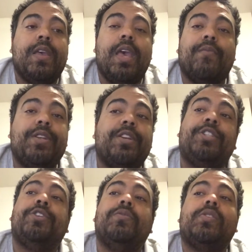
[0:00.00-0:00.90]
And when you're
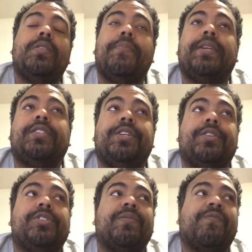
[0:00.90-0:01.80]
choosing the best
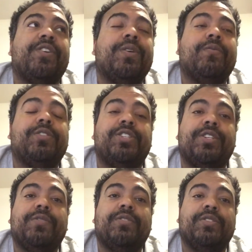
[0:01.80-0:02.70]
dealership for you, what you
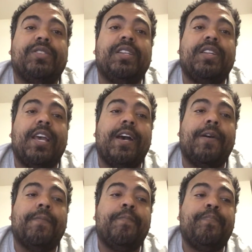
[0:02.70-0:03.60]
do is you sit
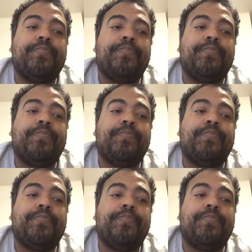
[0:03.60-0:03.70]
down